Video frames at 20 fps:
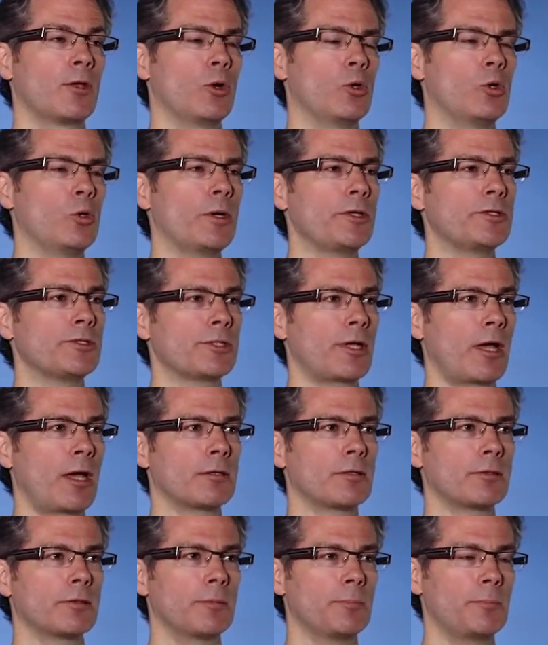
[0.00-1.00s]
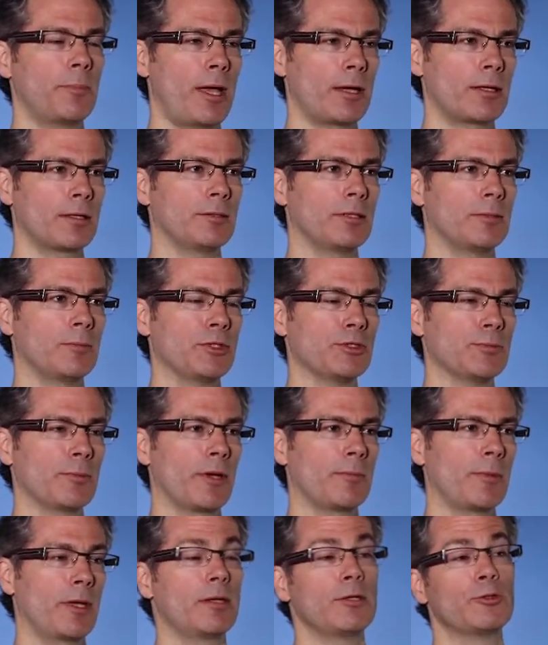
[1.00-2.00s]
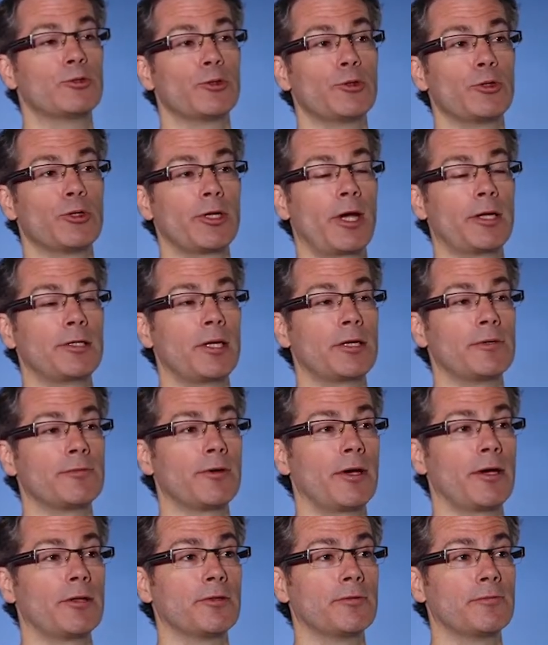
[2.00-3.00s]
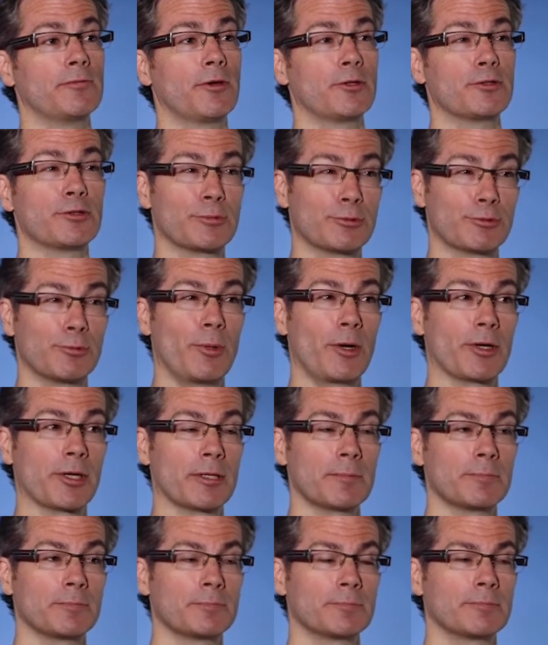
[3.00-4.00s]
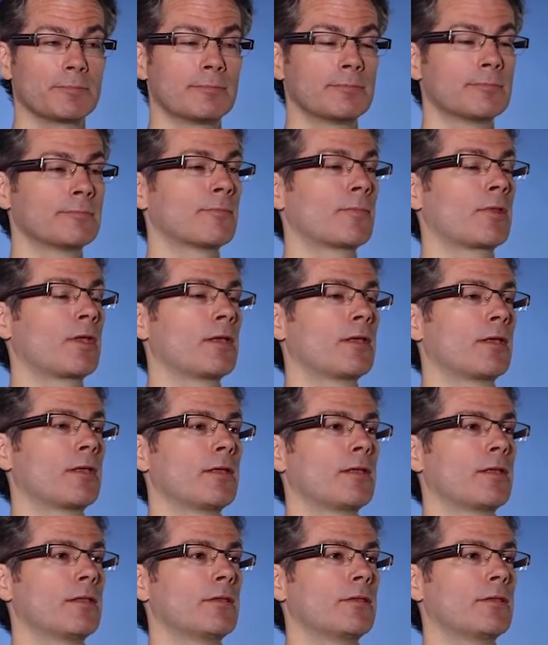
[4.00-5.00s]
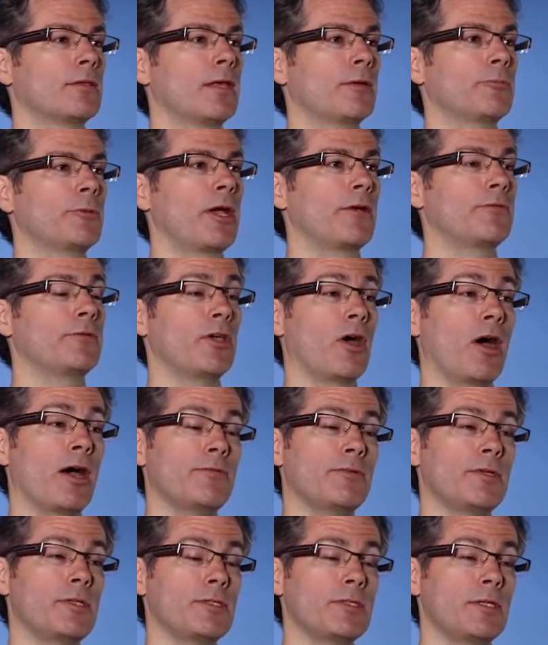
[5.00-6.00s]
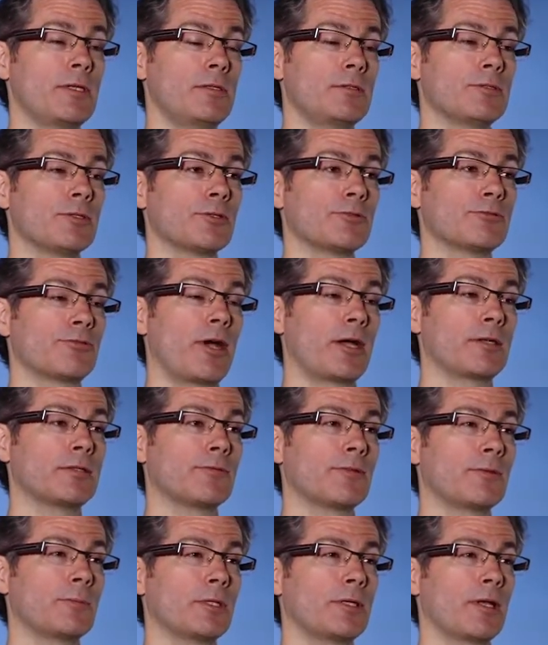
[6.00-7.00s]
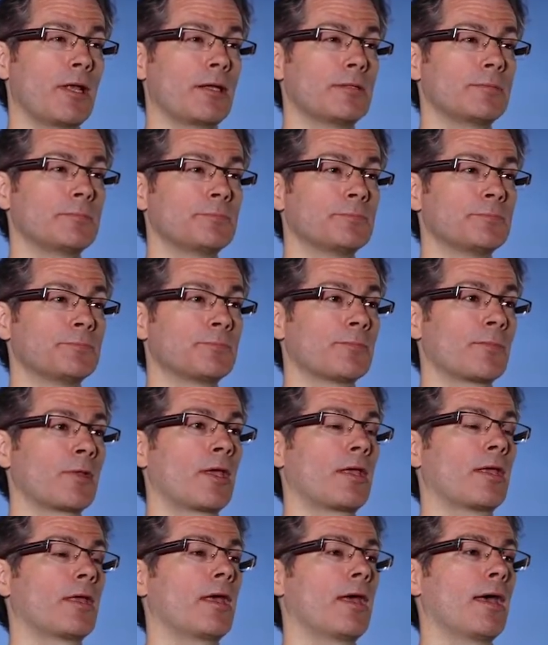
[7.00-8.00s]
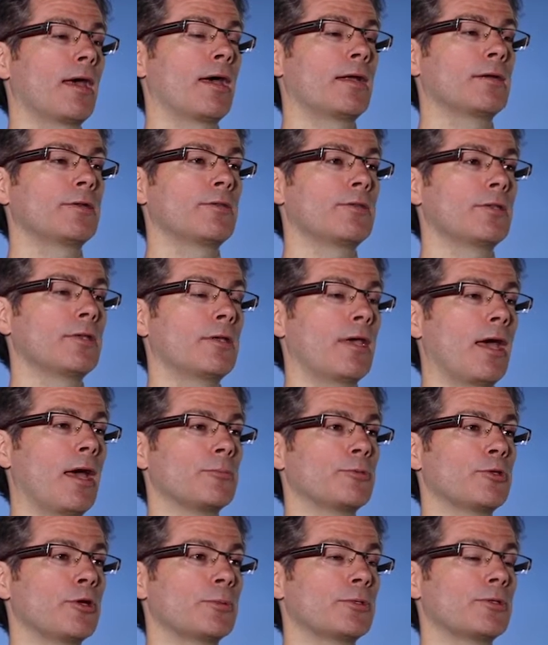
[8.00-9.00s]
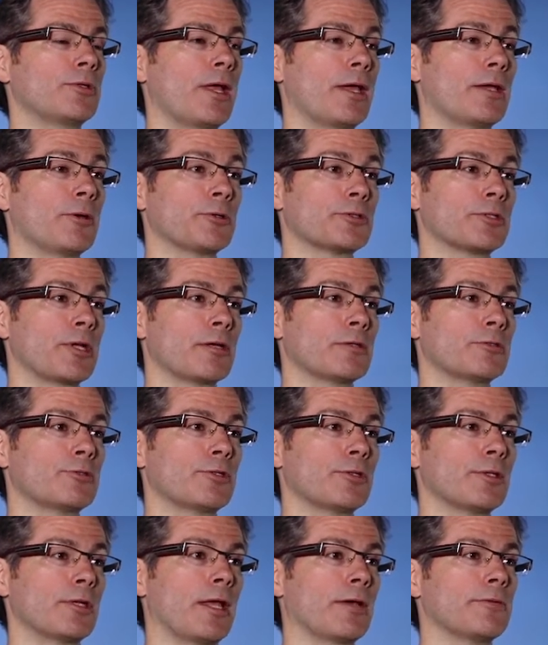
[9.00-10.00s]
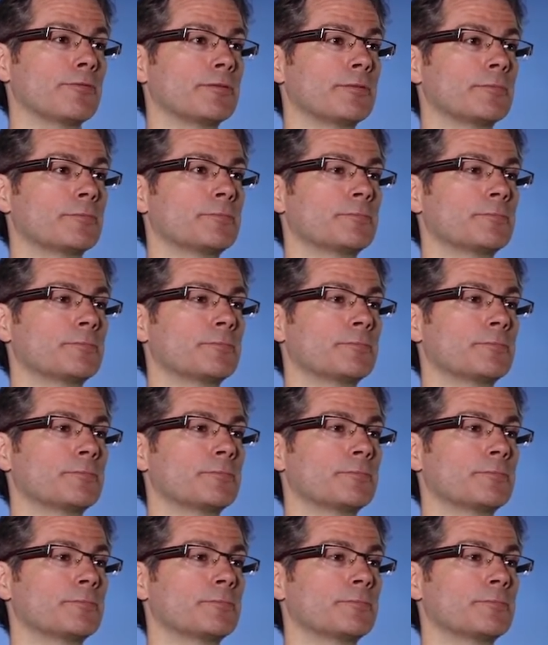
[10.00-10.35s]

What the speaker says: Always start at the back of the image by making sure you can identify the vertebral body. Then we have the IVC to the right of the midline and the abdominal aorta to the left.